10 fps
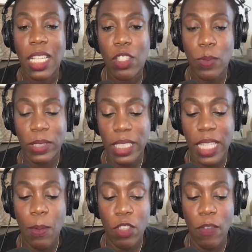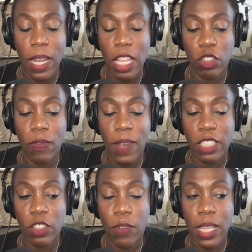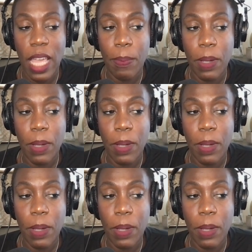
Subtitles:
You would sit down with your financial advisor for that.